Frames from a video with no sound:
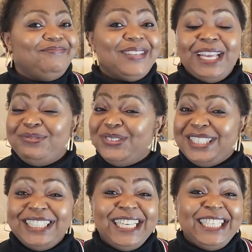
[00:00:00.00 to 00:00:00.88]

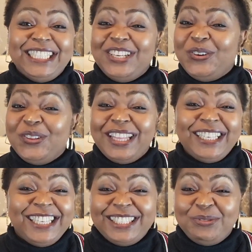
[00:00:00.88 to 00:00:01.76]
unfortunately, no,
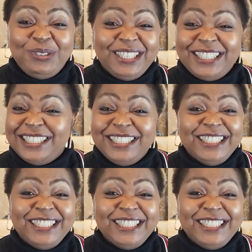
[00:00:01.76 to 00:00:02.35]
that doesn't work.